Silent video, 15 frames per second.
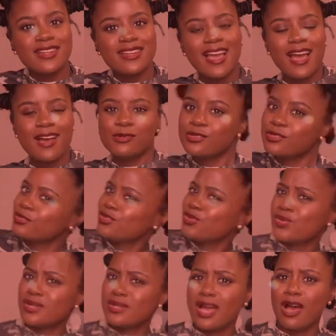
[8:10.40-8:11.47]
in the house and
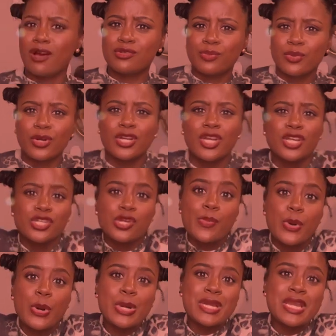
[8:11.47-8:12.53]
you're in the house bored, you're
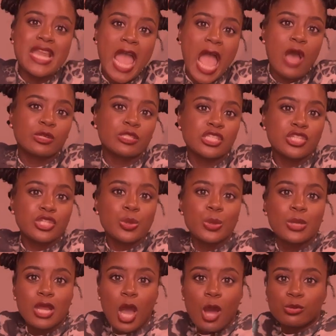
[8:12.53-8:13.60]
bored in the house and you're
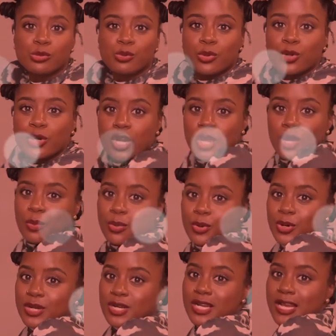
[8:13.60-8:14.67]
in the house bored,
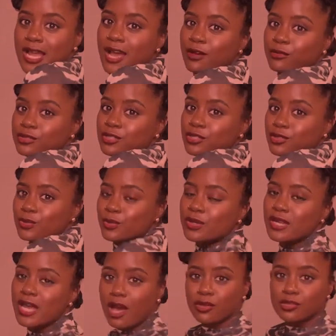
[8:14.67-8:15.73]
bored in the house and you're
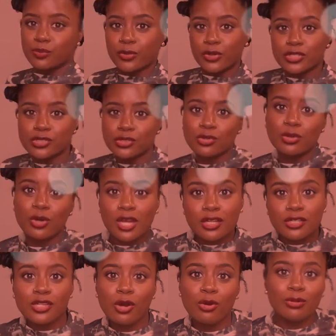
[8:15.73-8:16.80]
in the house bored, so you
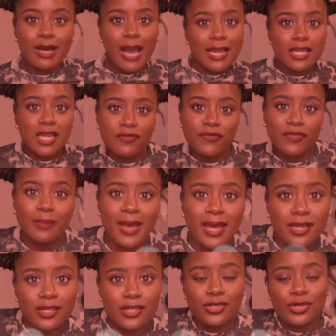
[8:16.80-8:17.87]
don't got nothing
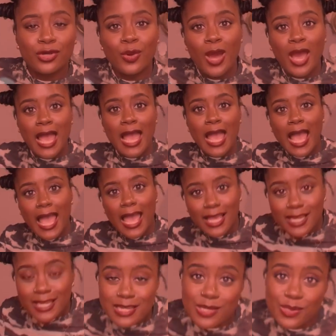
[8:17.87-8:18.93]
better to do
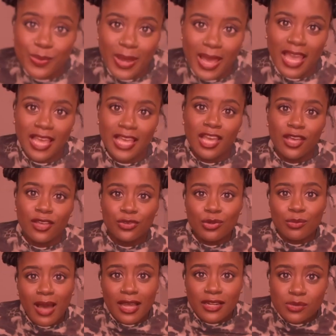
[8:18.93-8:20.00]
anyway,
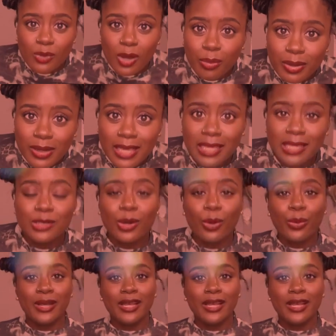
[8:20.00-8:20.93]
you might as well play in your